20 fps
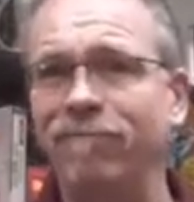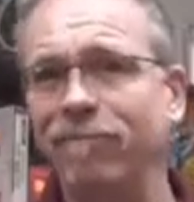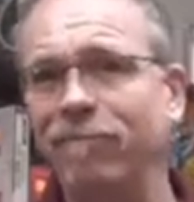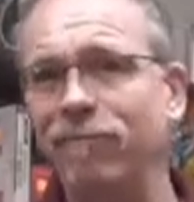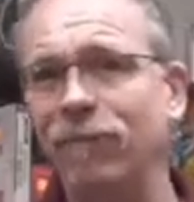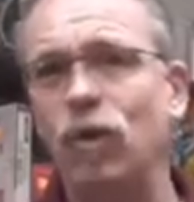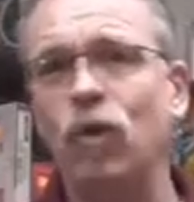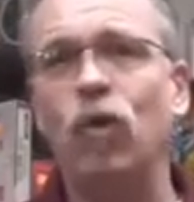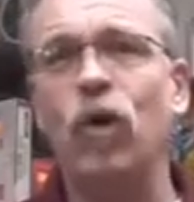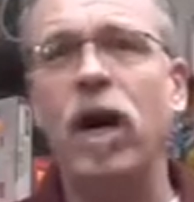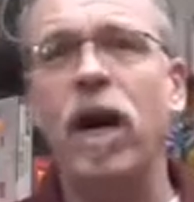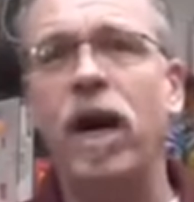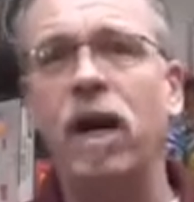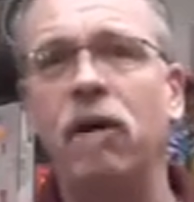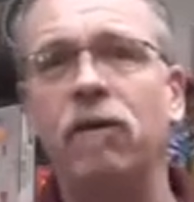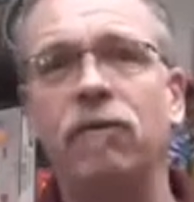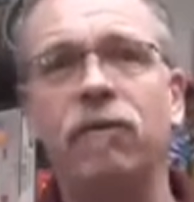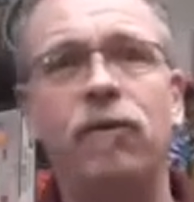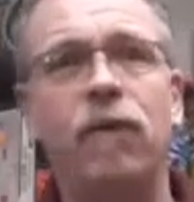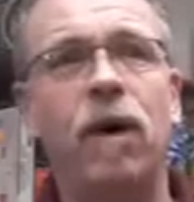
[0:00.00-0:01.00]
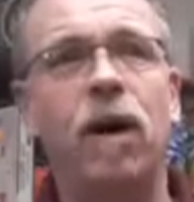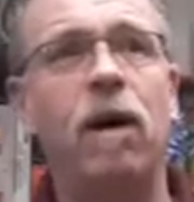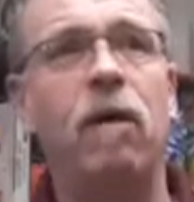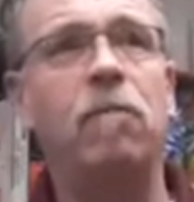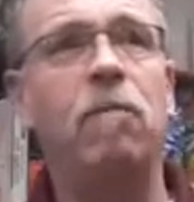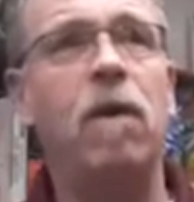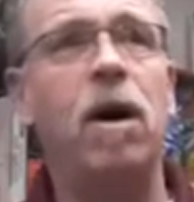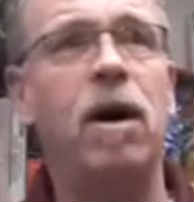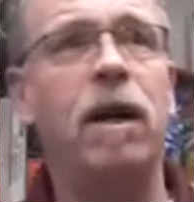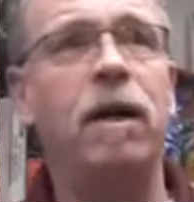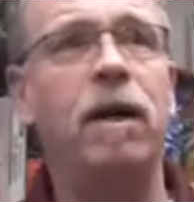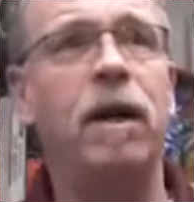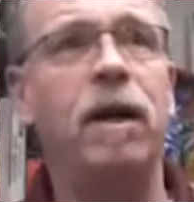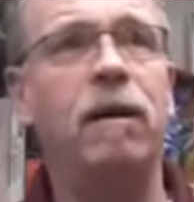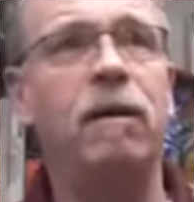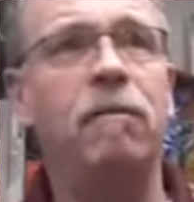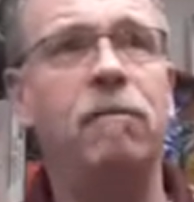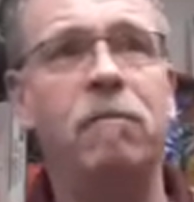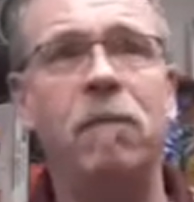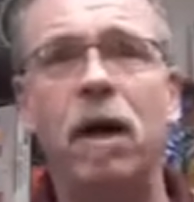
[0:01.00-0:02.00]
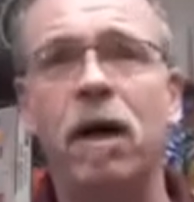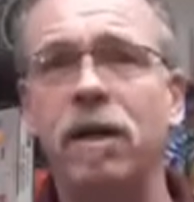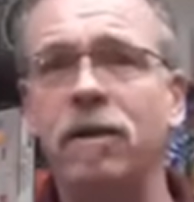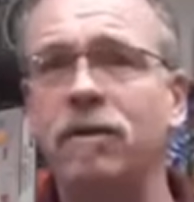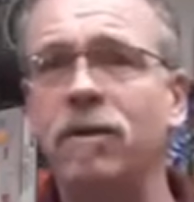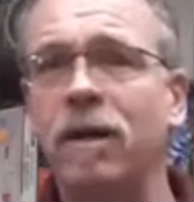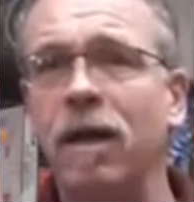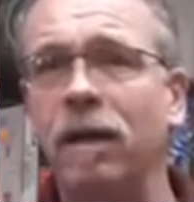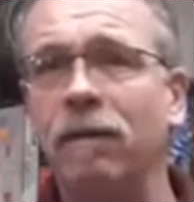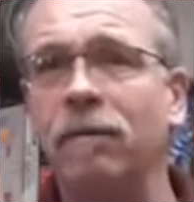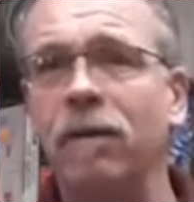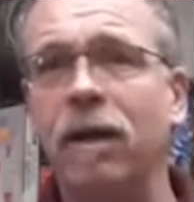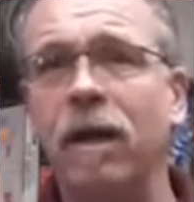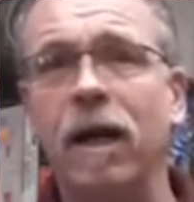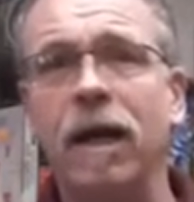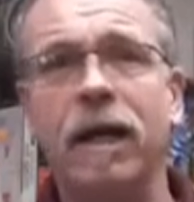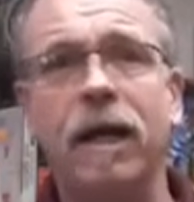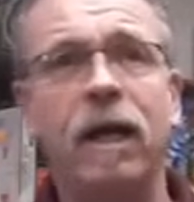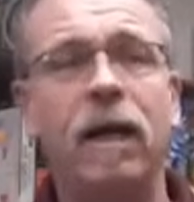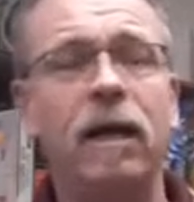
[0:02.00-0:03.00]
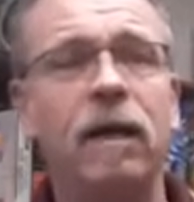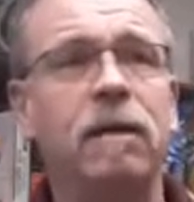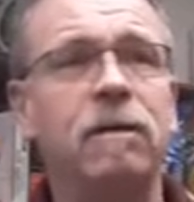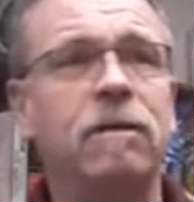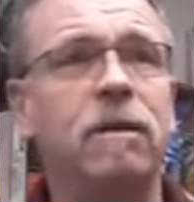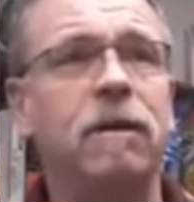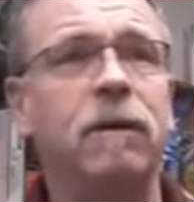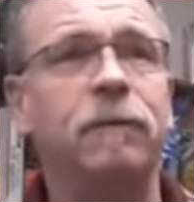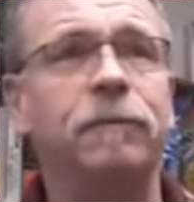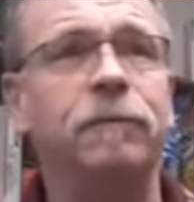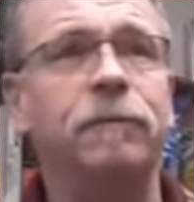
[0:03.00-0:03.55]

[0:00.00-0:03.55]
creative mindset that I get into.